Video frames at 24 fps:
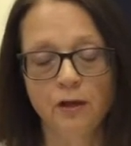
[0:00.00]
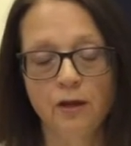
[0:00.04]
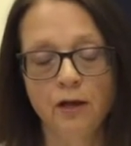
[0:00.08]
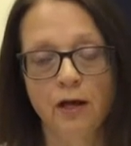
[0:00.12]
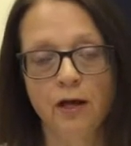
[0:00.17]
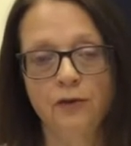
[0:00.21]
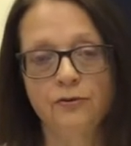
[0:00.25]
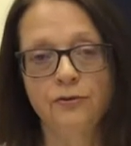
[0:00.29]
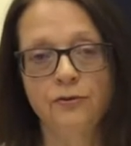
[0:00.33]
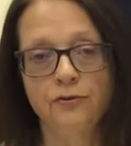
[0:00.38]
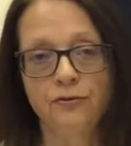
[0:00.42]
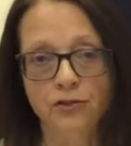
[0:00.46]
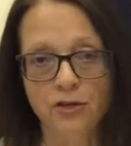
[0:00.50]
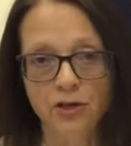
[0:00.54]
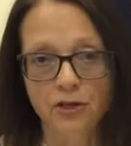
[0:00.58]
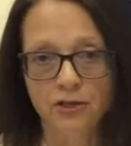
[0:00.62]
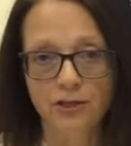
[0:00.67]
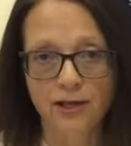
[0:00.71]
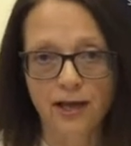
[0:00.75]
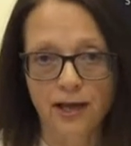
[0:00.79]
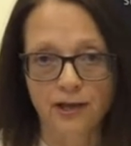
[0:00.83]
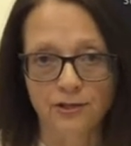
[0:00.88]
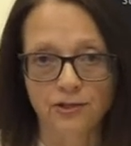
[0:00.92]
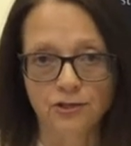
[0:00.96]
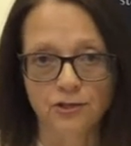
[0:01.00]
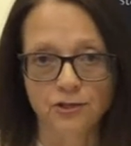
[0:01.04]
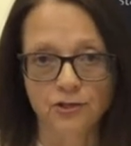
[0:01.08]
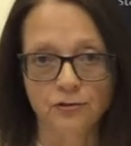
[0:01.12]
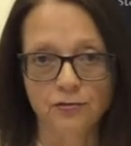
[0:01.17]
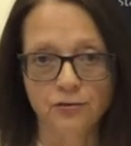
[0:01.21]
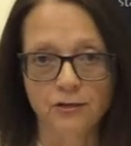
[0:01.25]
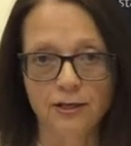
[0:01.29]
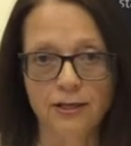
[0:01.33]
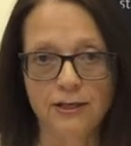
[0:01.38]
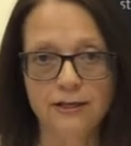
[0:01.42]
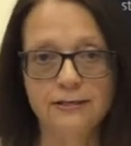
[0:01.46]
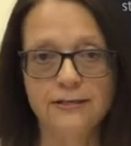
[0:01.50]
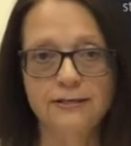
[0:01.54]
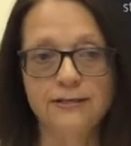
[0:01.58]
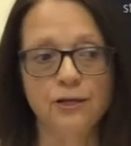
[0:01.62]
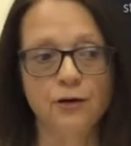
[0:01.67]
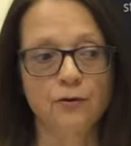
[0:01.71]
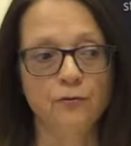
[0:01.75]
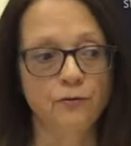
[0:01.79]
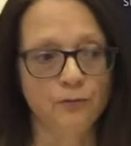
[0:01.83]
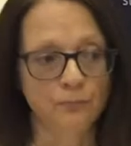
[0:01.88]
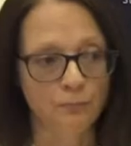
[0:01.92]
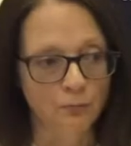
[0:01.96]
And the third category is
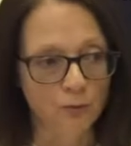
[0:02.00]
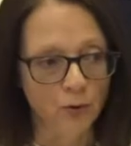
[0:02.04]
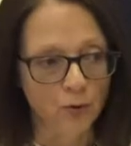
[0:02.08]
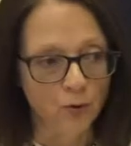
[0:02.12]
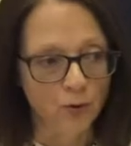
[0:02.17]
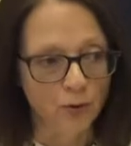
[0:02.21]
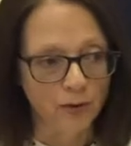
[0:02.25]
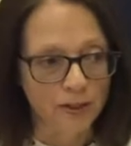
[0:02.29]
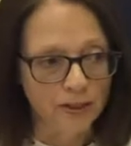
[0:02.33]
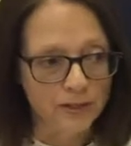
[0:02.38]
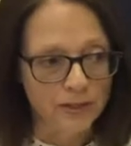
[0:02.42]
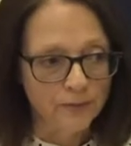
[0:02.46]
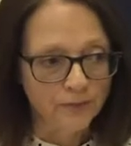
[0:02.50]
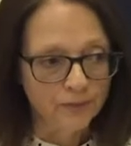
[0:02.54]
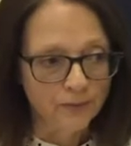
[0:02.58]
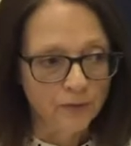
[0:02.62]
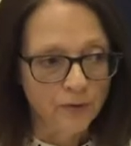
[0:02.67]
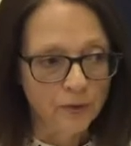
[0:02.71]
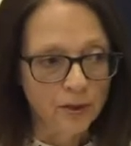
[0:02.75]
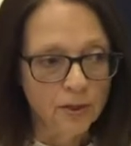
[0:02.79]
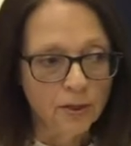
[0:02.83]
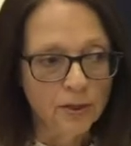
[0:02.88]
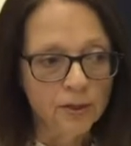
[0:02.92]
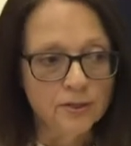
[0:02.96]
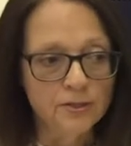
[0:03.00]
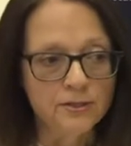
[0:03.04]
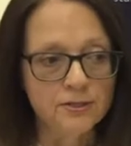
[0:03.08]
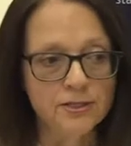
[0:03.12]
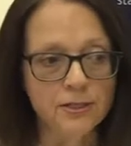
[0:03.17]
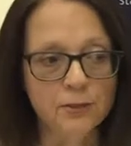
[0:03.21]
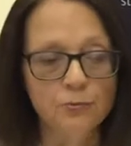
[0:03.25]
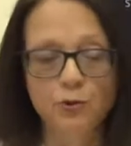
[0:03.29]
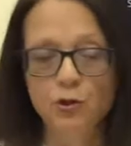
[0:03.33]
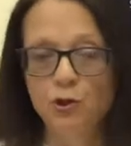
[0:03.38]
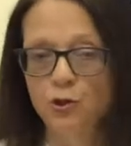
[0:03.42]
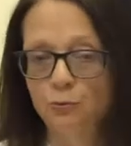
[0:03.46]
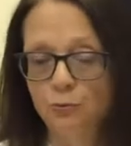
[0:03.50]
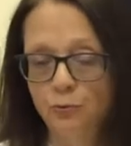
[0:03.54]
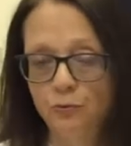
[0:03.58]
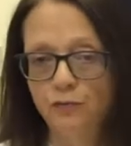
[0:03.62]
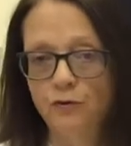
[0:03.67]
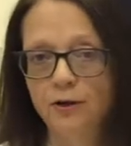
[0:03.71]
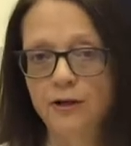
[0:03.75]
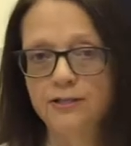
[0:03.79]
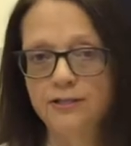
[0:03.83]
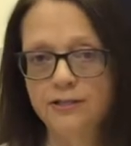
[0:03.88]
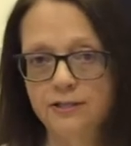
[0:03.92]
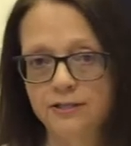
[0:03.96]
self-employed, someone who
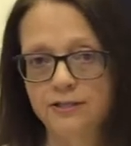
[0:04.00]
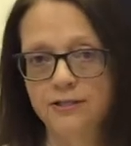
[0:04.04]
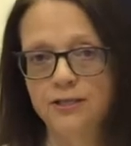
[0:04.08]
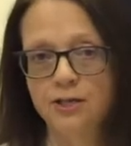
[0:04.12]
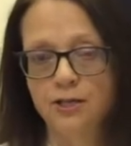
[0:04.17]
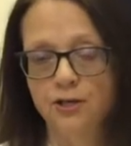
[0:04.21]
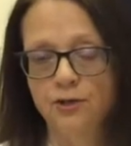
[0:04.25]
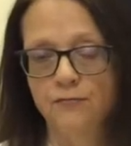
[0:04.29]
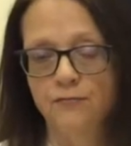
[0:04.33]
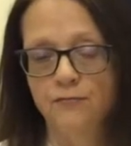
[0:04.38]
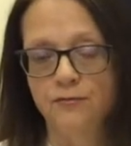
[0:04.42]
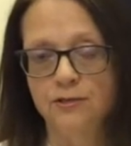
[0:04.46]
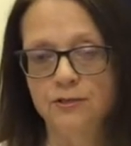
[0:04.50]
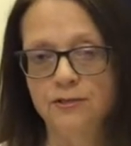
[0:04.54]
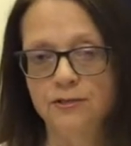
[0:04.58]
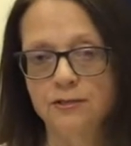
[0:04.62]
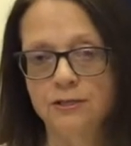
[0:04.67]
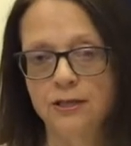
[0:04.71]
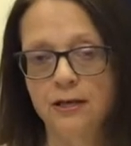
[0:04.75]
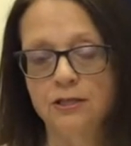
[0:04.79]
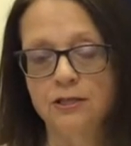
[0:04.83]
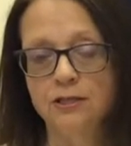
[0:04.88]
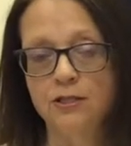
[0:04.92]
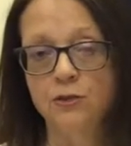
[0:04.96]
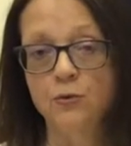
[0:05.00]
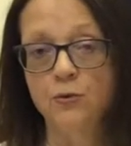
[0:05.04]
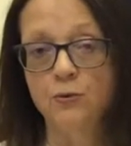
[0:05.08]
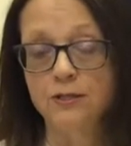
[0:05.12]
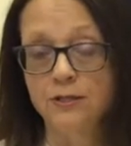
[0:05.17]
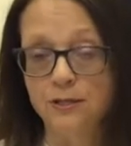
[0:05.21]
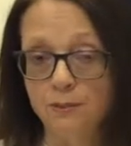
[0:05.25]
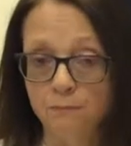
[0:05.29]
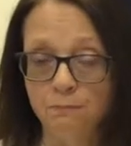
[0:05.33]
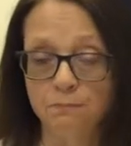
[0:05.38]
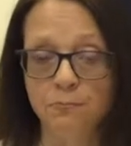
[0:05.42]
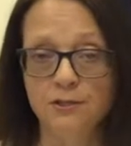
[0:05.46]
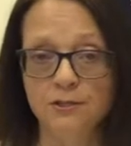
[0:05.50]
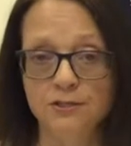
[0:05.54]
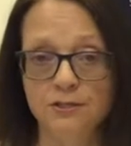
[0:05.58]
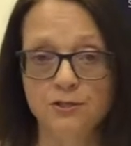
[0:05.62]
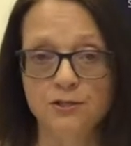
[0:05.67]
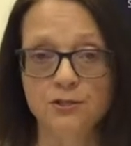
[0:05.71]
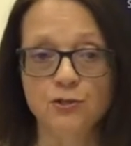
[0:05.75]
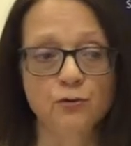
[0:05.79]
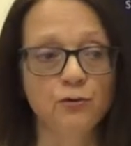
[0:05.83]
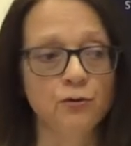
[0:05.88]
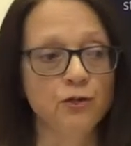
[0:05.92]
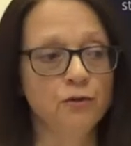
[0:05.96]
provides a service and who is in
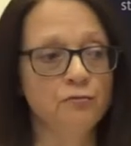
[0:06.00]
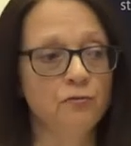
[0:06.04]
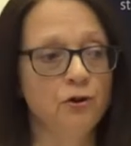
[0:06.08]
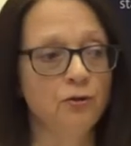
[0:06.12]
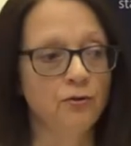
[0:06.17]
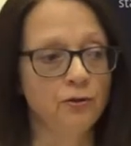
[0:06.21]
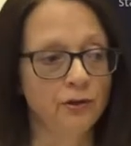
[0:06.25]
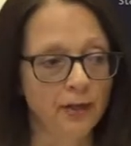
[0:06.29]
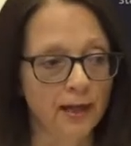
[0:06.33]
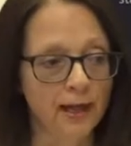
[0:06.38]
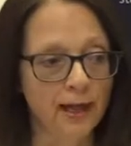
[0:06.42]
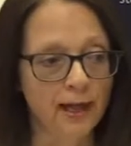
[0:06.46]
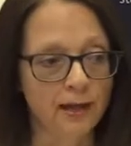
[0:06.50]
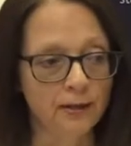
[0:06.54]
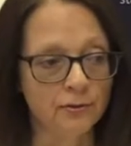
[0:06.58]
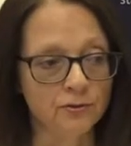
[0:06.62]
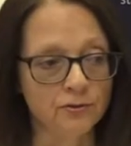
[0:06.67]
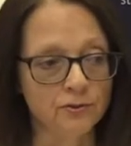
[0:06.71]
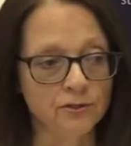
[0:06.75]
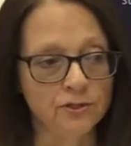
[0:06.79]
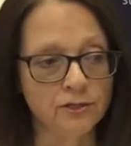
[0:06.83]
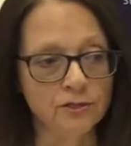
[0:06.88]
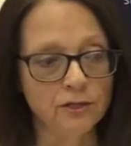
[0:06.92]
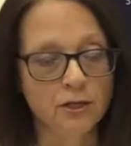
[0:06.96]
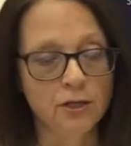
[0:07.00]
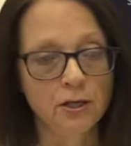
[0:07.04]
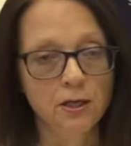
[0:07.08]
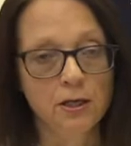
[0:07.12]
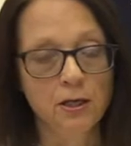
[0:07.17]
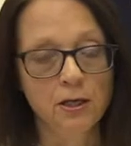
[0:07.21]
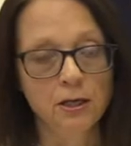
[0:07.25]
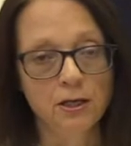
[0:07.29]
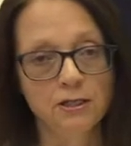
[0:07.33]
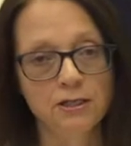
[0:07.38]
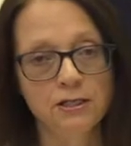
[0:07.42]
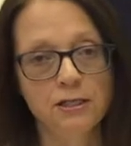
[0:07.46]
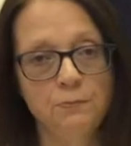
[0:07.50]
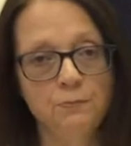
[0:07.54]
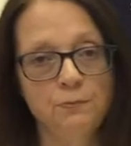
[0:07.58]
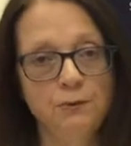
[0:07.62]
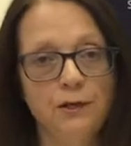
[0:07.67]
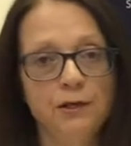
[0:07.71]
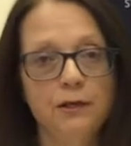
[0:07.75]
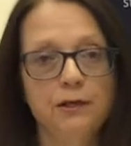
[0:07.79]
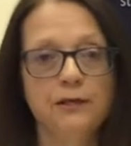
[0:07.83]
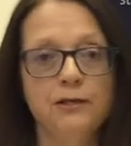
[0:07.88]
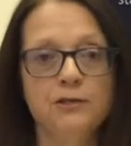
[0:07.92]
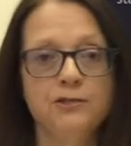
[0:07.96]
business on their own account. A
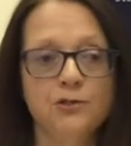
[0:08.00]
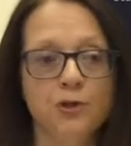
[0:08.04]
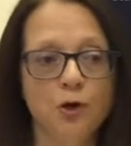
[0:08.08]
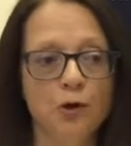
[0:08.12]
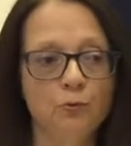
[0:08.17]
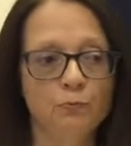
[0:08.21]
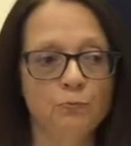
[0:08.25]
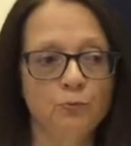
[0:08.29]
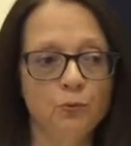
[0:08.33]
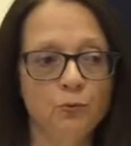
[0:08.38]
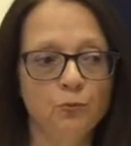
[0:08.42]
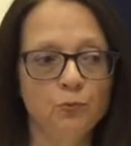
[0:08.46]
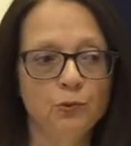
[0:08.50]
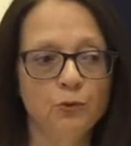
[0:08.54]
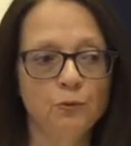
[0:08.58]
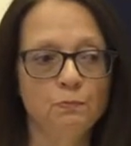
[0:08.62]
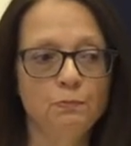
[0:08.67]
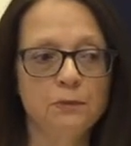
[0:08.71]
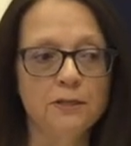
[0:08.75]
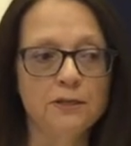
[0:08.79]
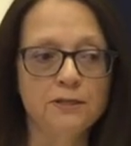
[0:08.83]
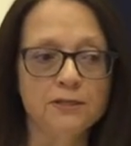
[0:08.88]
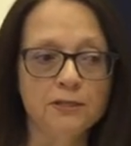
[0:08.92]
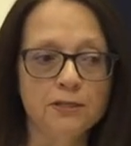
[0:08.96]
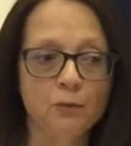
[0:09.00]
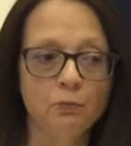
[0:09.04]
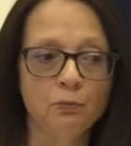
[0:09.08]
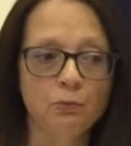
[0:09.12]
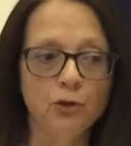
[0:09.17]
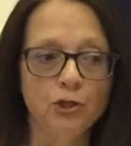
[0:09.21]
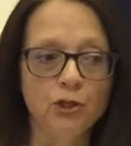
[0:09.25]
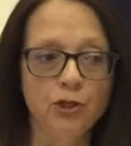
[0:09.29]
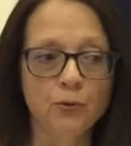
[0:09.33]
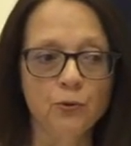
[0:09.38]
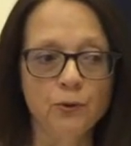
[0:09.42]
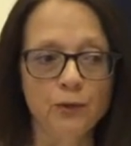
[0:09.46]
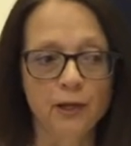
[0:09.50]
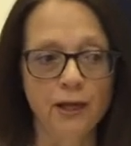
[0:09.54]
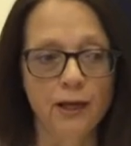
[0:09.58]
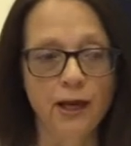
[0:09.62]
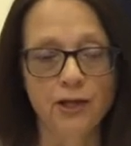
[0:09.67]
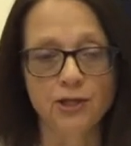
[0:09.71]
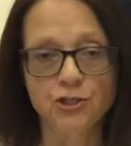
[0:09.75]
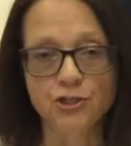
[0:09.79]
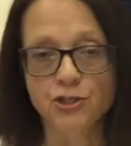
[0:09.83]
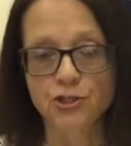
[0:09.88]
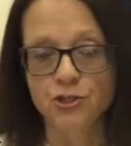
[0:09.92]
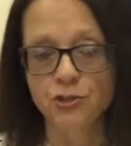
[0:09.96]
typical example would be someone you
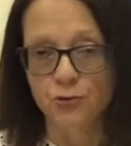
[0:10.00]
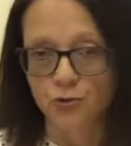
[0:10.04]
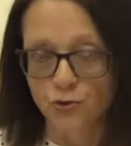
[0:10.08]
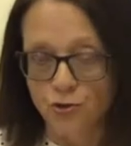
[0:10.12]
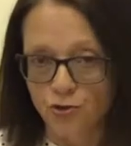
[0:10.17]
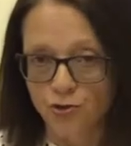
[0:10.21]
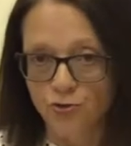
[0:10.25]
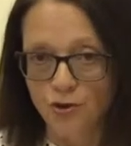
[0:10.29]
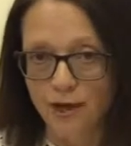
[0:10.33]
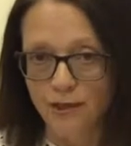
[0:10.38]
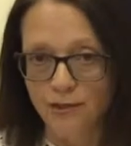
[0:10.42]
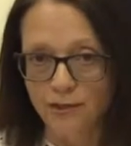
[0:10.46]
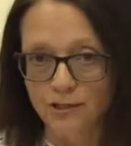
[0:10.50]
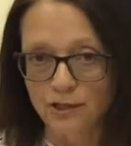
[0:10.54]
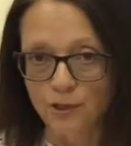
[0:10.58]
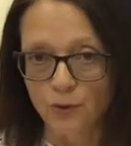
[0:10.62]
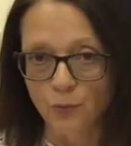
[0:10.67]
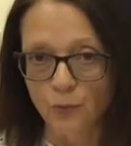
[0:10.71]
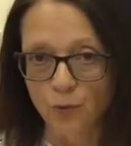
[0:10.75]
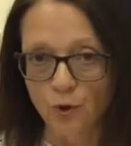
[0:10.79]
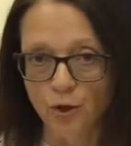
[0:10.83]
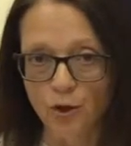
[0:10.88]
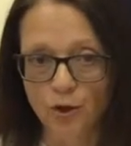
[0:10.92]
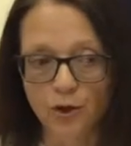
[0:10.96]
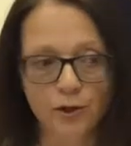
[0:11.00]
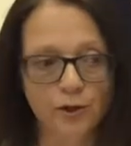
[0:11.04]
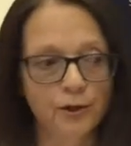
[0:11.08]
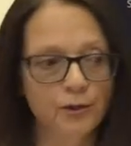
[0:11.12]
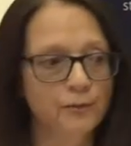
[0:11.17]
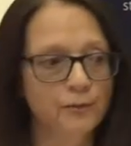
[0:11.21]
engage to do contracting work